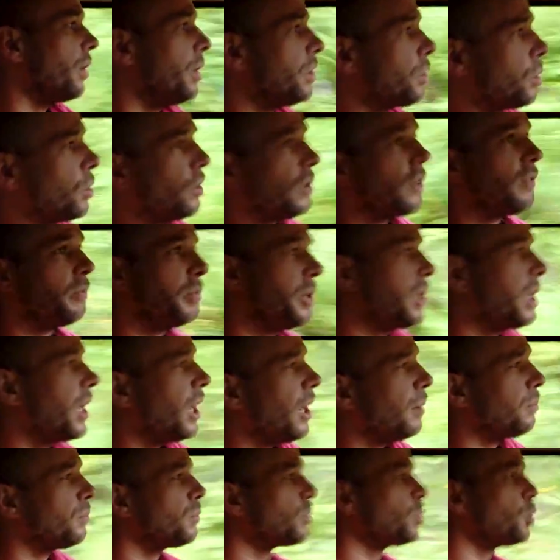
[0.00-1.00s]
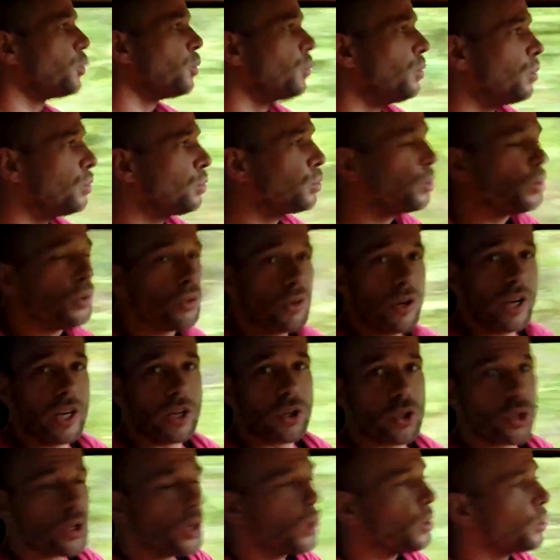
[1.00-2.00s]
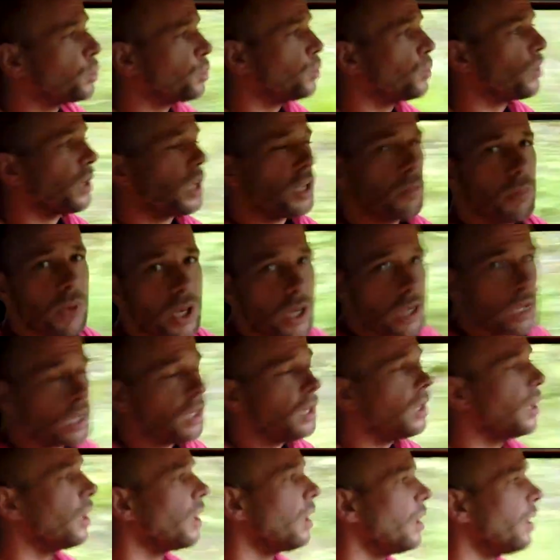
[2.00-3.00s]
It could have become too retro, too gimmicky,